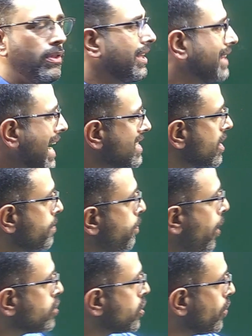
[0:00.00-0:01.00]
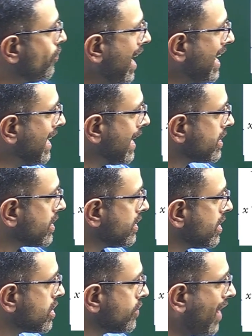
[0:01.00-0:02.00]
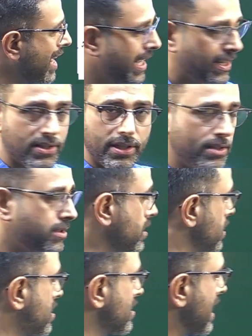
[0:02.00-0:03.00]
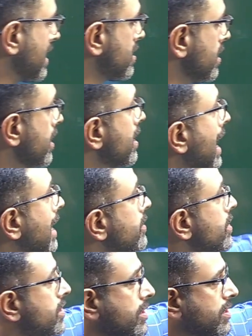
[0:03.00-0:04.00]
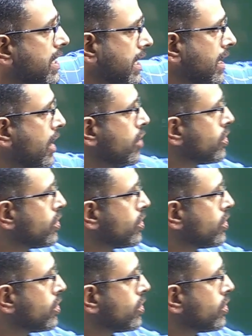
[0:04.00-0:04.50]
Now that is in positive y direction. This is y axis. This is x here and this is z.